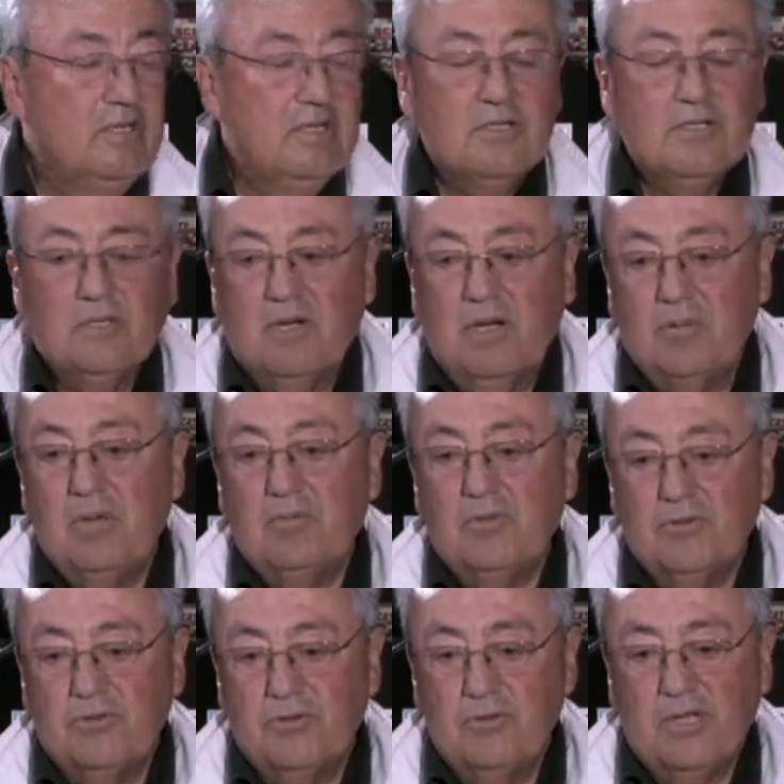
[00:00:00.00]
So I'm able
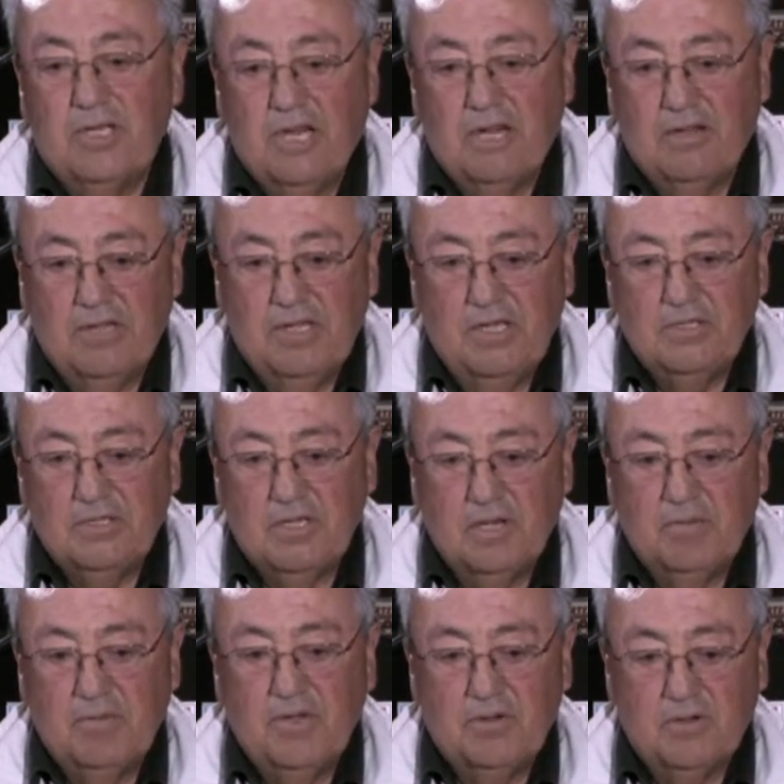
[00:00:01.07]
to do a lot of things
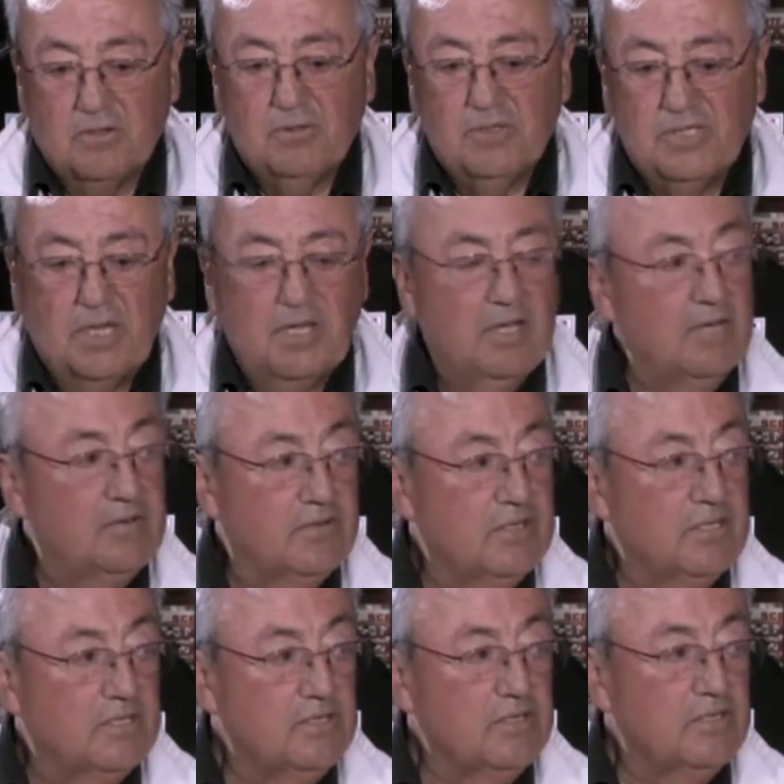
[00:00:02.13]
there because we take care of
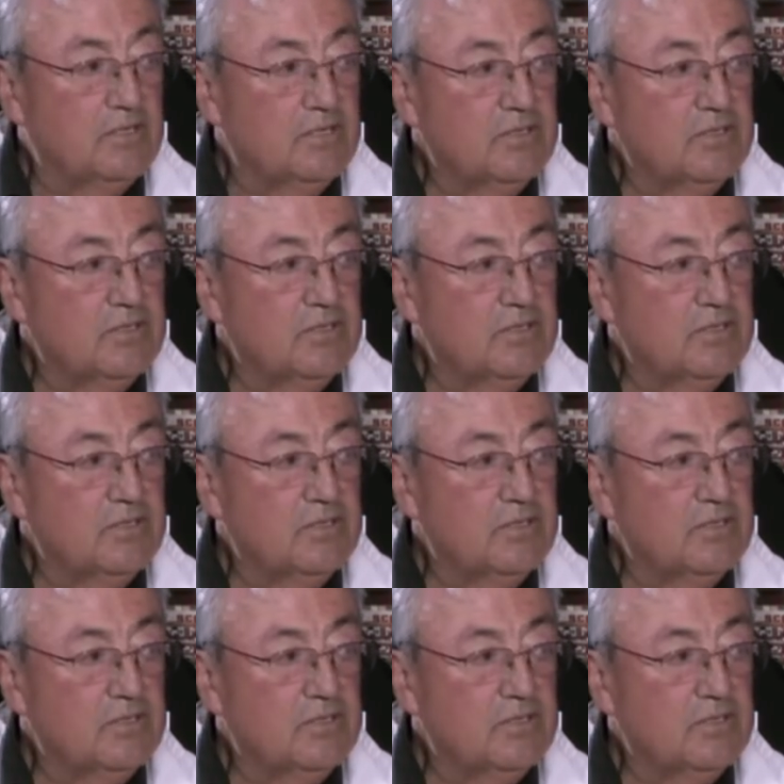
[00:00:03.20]
things, you know.